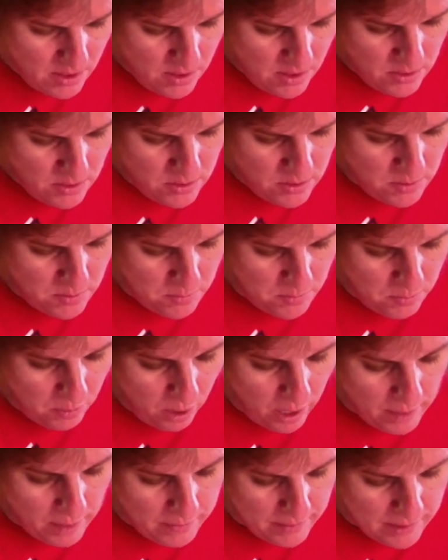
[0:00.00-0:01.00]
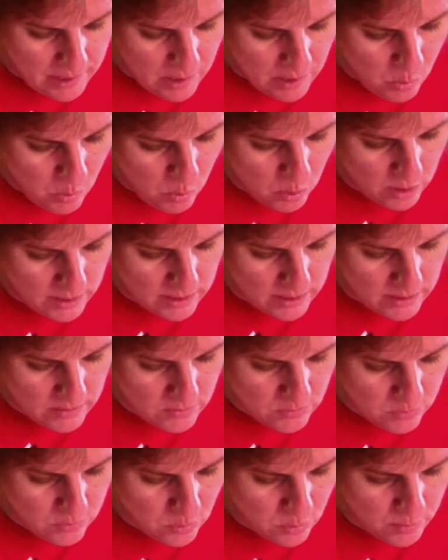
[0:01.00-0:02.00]
The primary organ
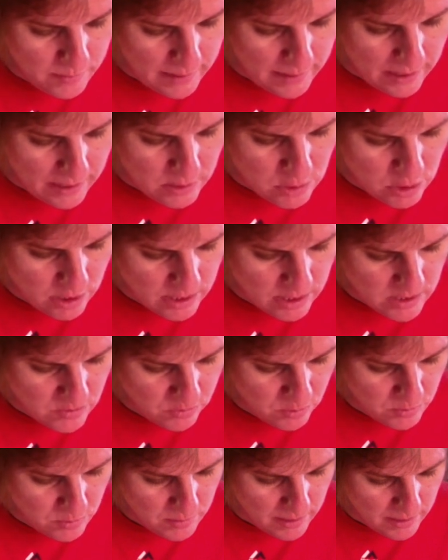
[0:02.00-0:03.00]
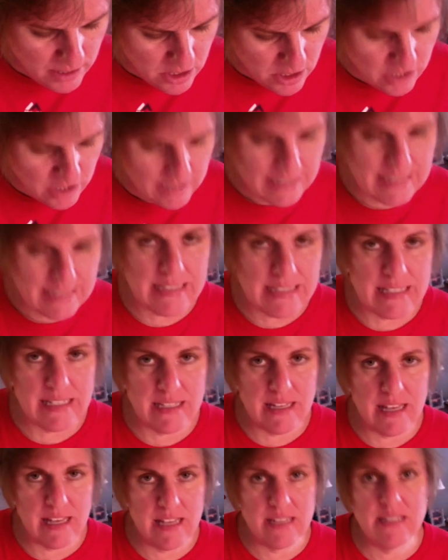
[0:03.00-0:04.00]
for biotransformation
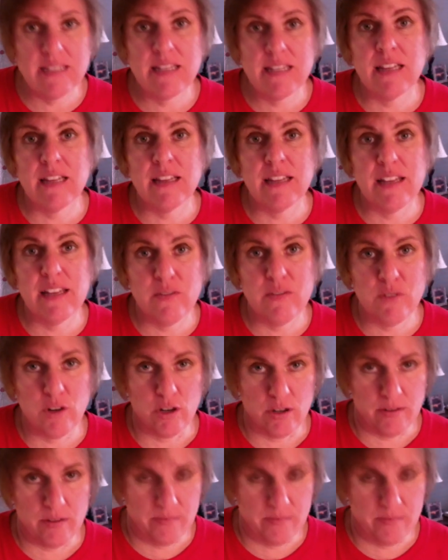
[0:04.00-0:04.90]
is the liver.